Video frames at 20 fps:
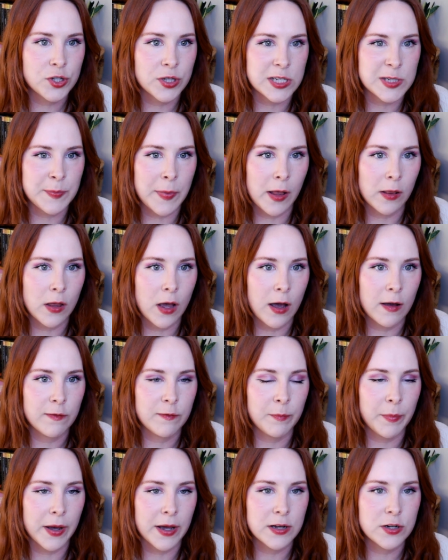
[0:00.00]
the spell off,
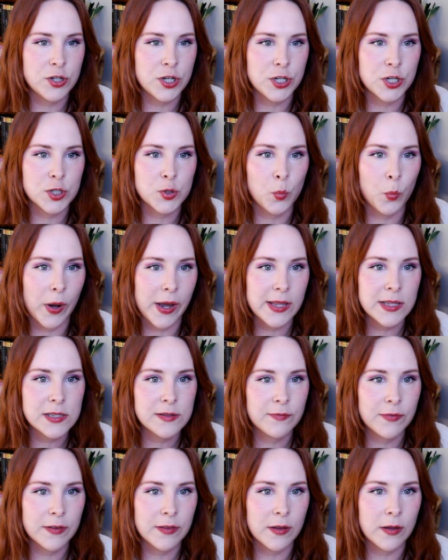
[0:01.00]
but she just waits
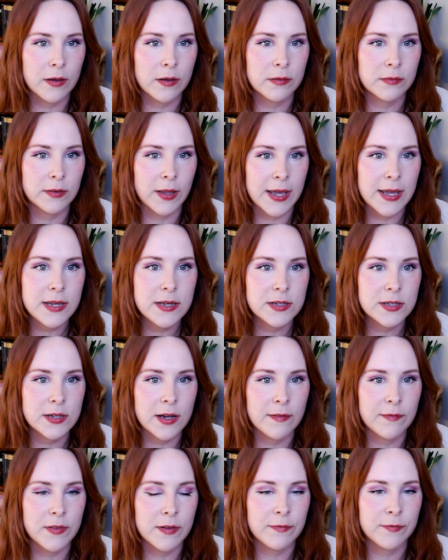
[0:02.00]
for the light
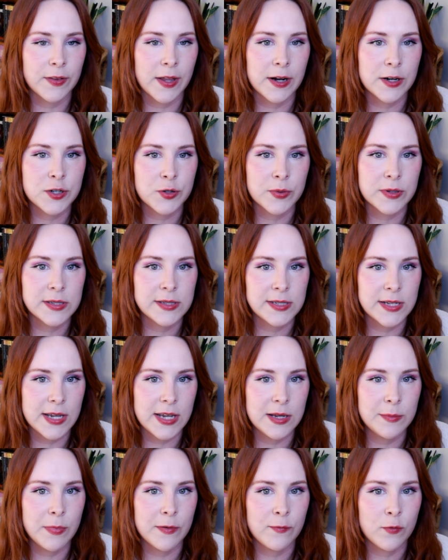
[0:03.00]
of the flare to
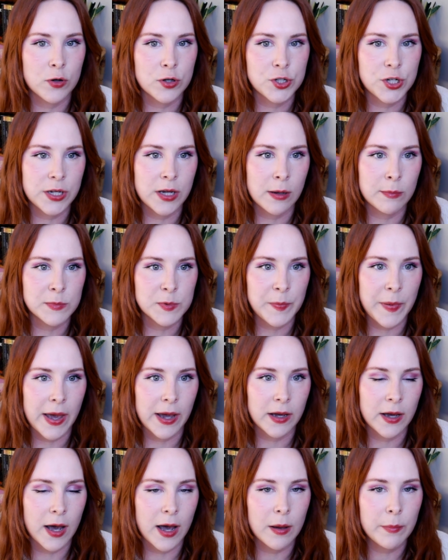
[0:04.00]
recede before she comes
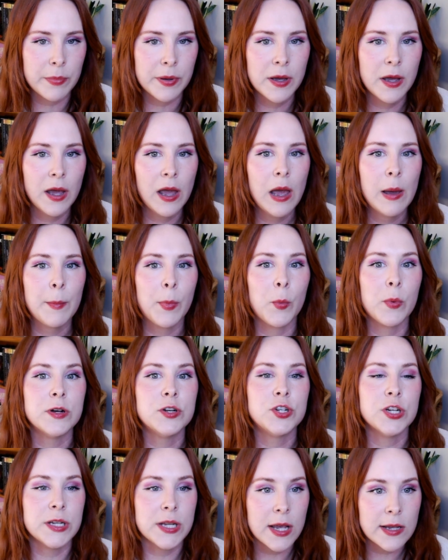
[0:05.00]
back up. But when
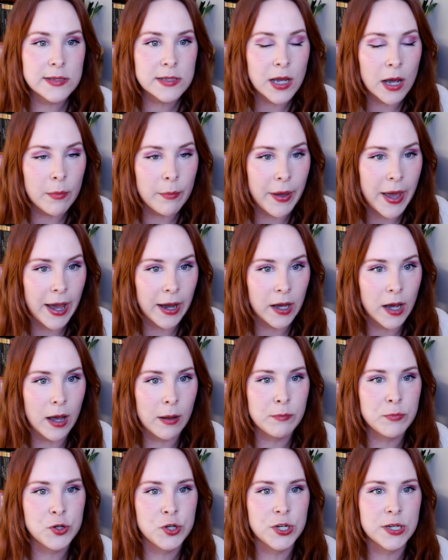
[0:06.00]
she does come back
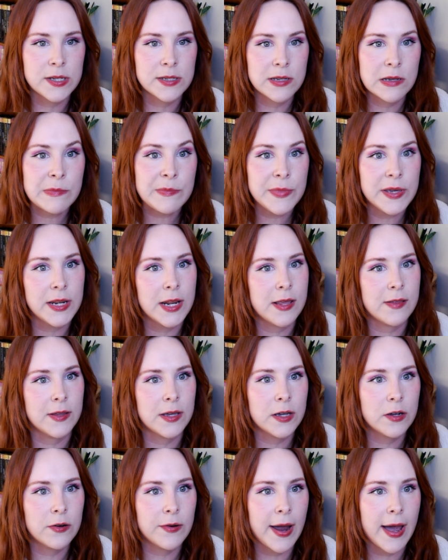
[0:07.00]
up, she's
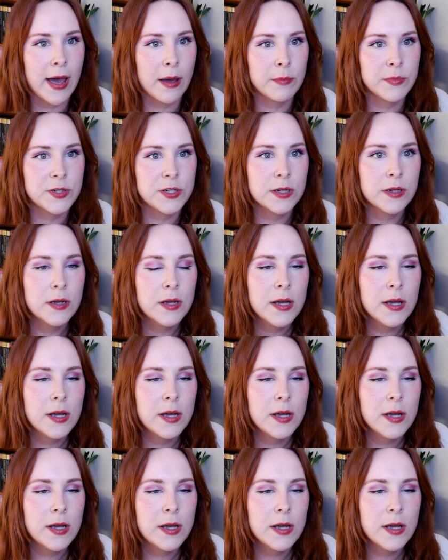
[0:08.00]
immediately grabbed.